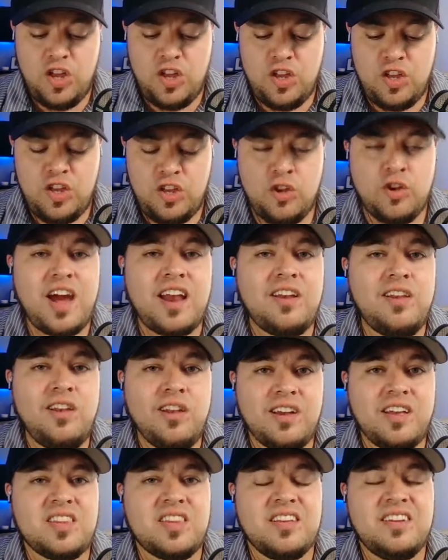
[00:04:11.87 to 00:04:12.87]
you got to
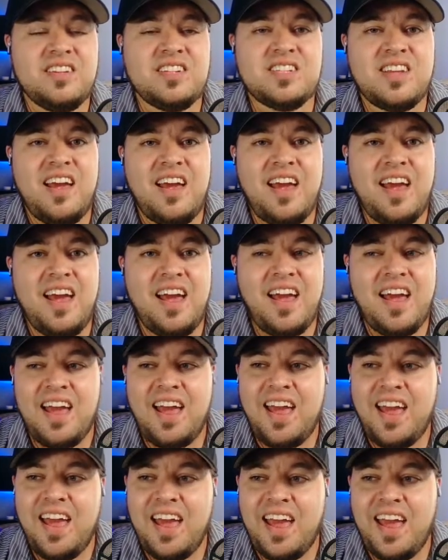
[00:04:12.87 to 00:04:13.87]
look at this
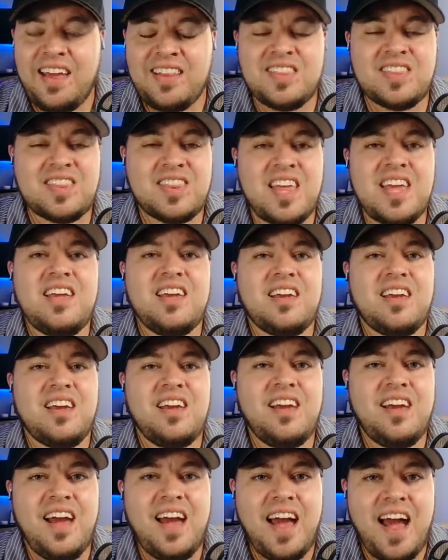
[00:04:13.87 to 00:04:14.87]
and think
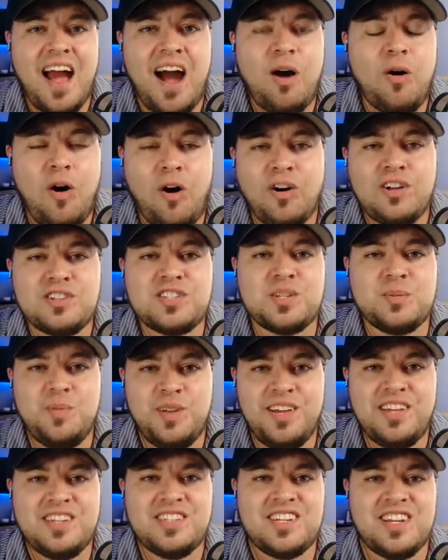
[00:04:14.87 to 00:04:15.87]
how awesome
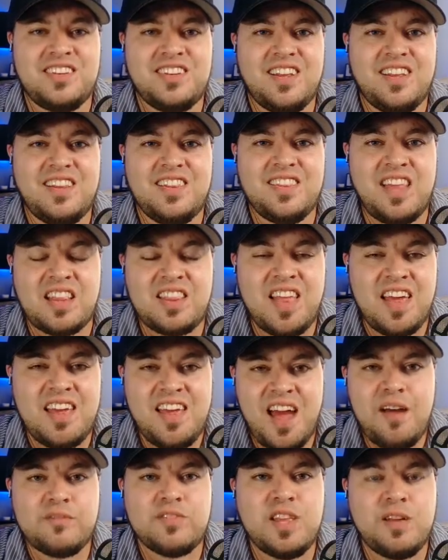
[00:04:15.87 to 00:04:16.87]
is it that they
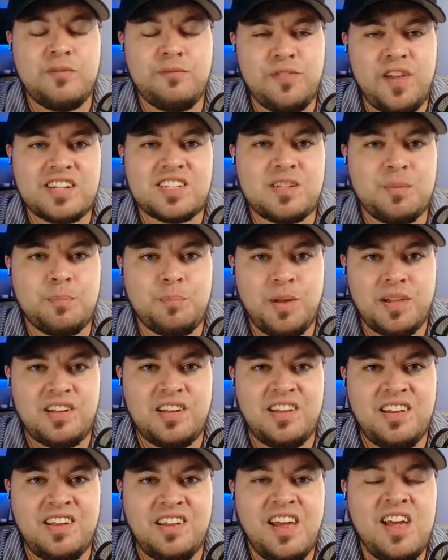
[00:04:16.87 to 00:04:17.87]
have the
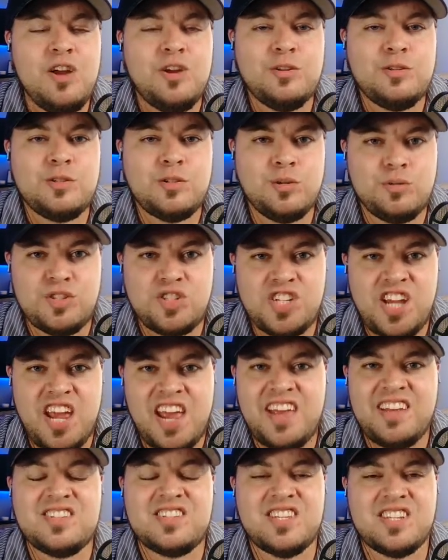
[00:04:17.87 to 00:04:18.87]
flexibility to
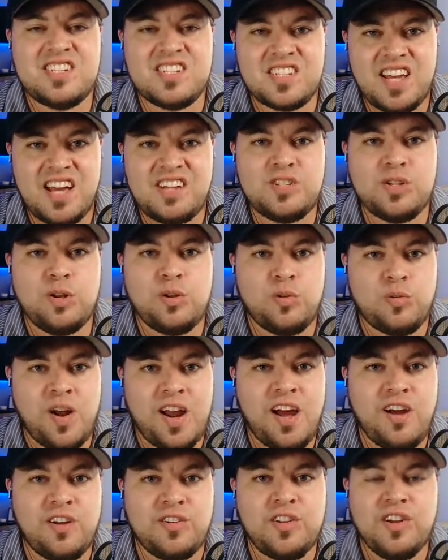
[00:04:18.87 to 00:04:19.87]
change the schedule
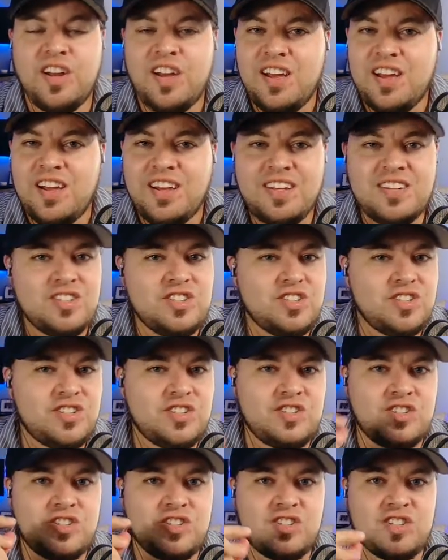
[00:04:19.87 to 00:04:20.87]
around
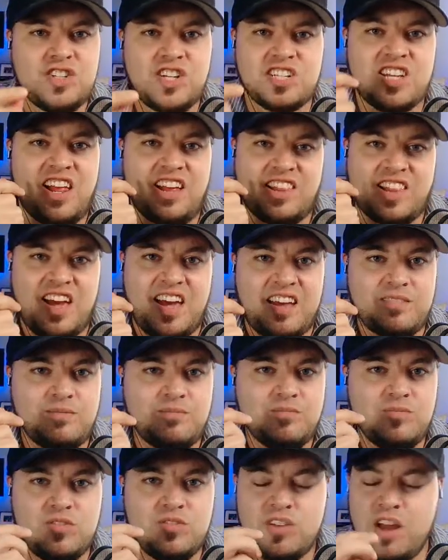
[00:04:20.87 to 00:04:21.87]
just like that.
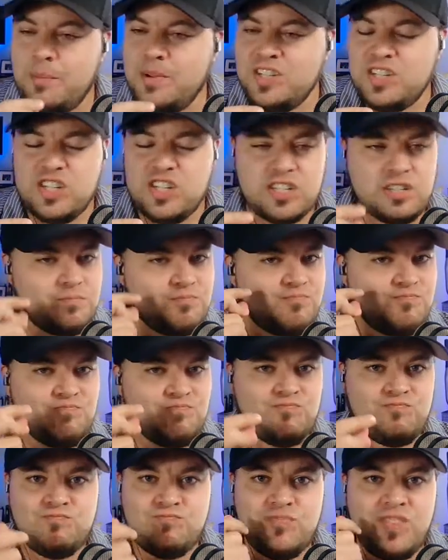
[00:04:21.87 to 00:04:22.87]
I mean, just
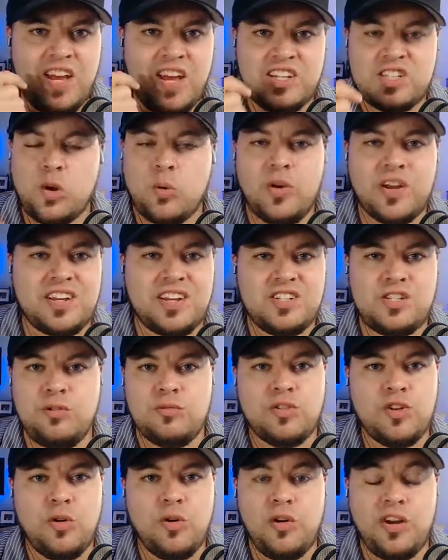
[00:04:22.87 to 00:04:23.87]
as quick as you
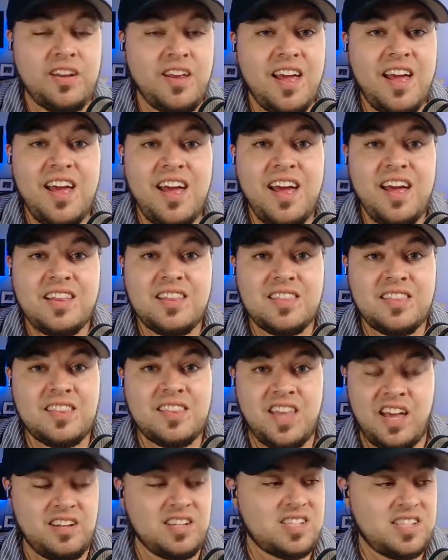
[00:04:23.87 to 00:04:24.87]
can do it.
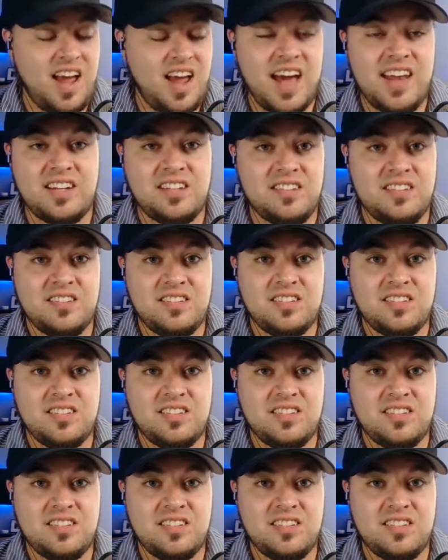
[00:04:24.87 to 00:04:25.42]
They decided